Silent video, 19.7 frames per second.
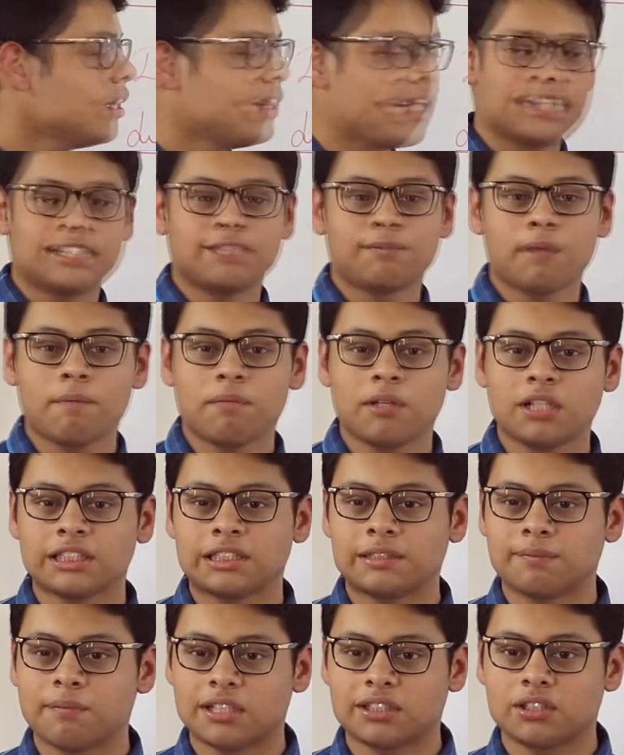test
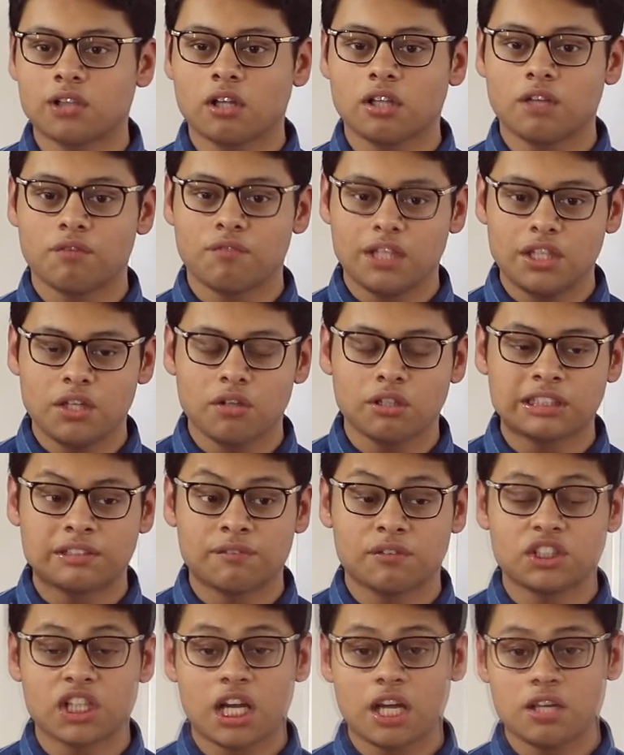papers based on the videos
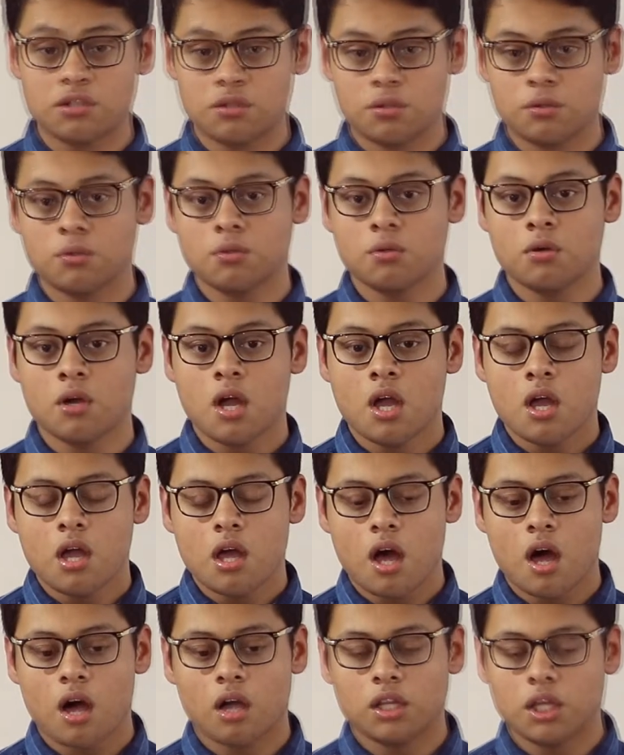which I do
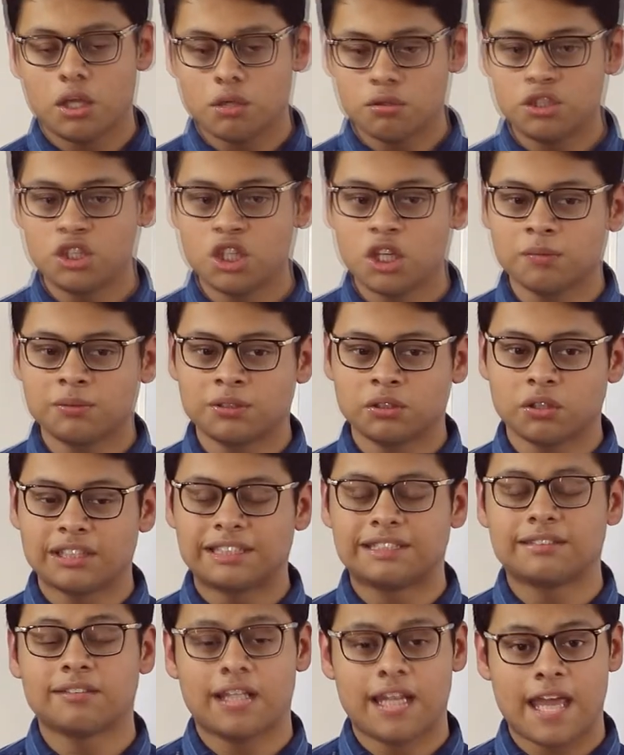on YouTube. So
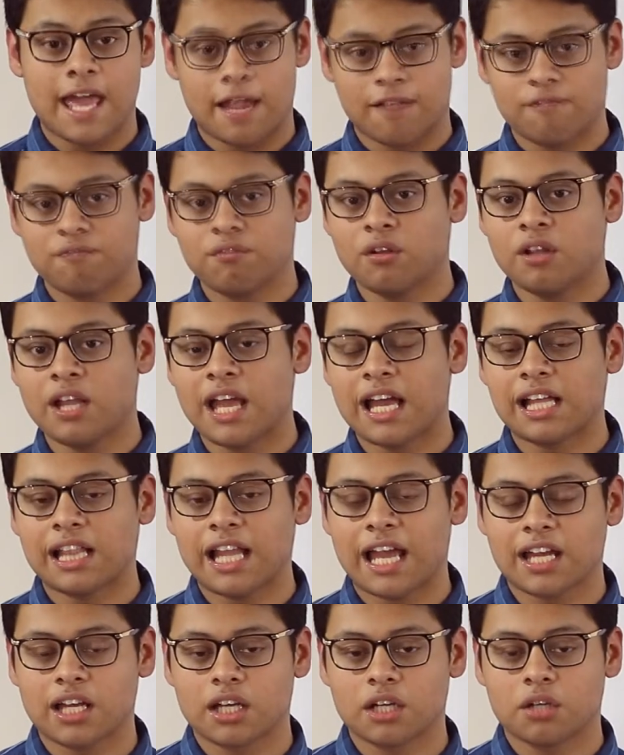it's really helpful,
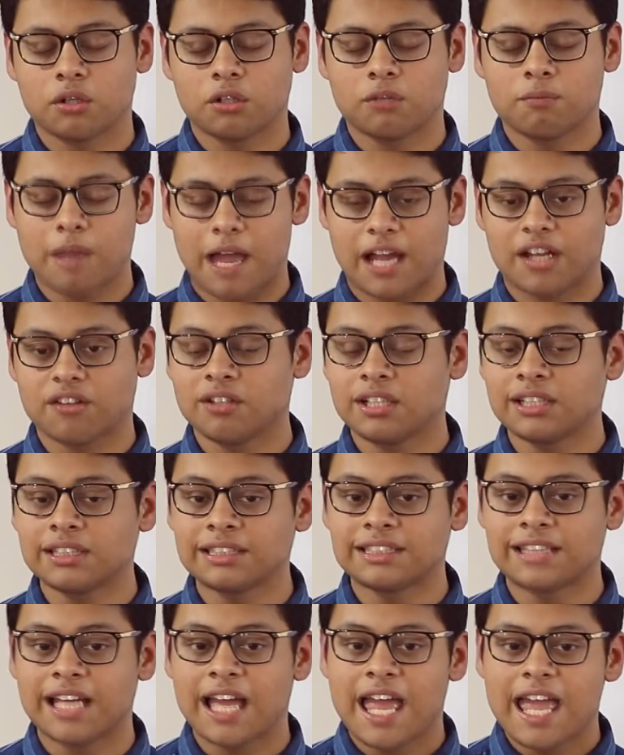like a good
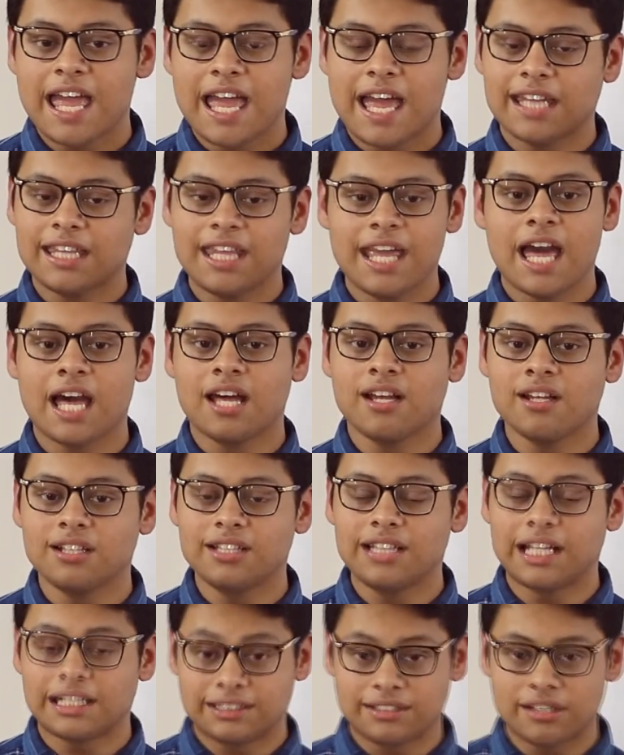practice. And yeah,
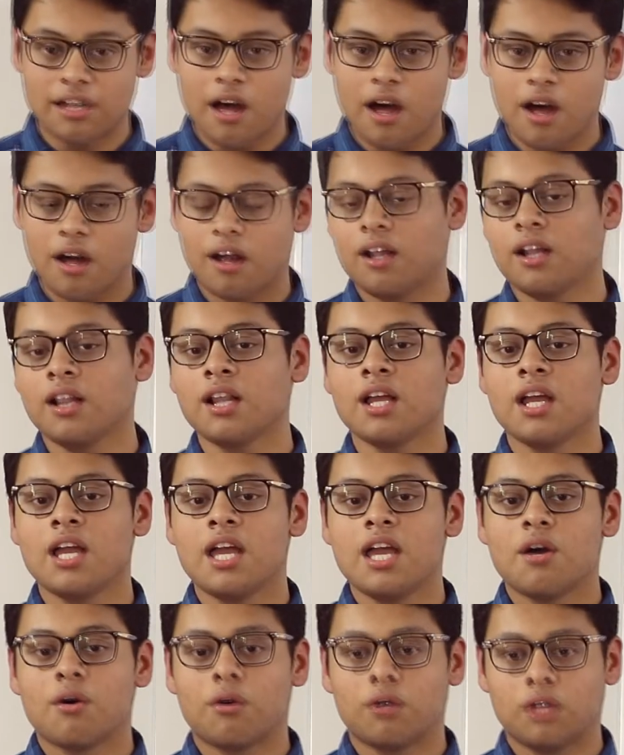that's all.
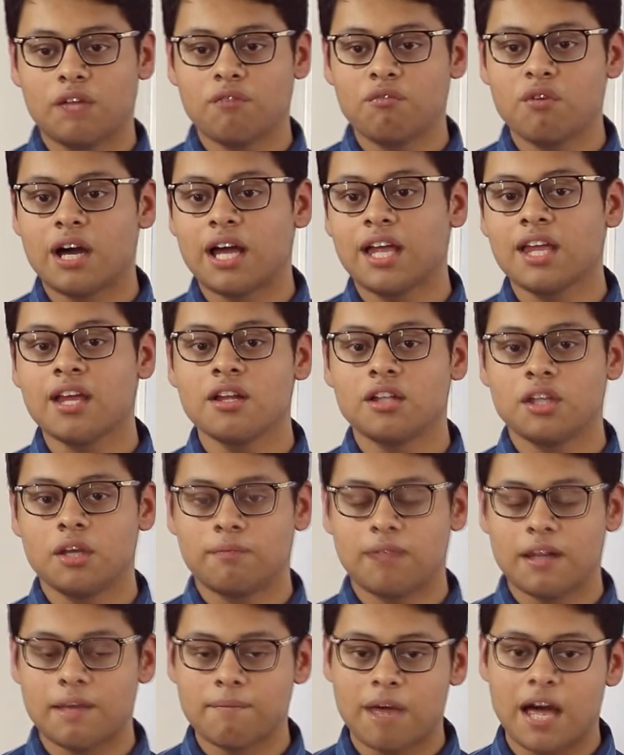Au revoir.
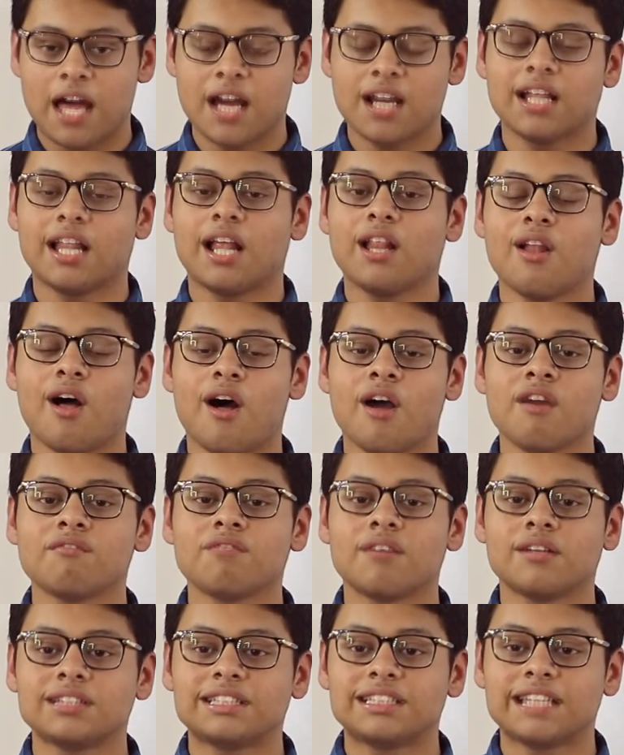N'oubliez pas que la langue
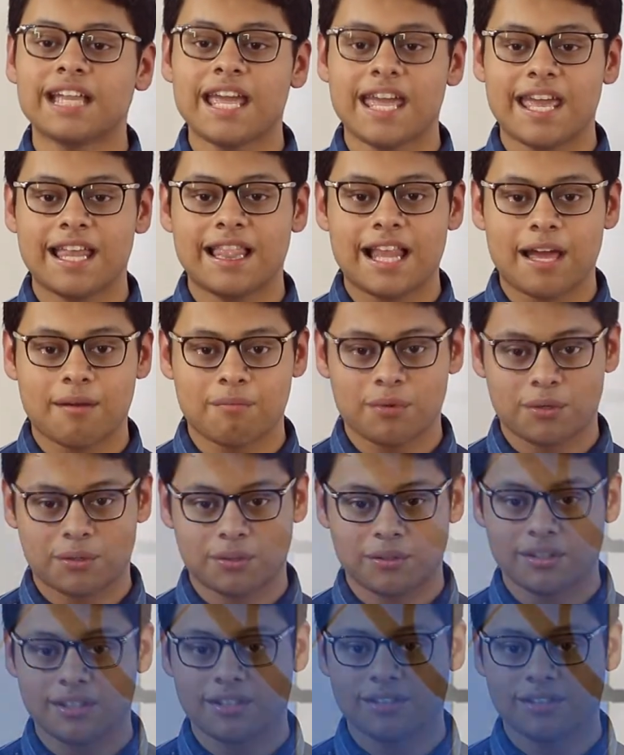française est l'amour.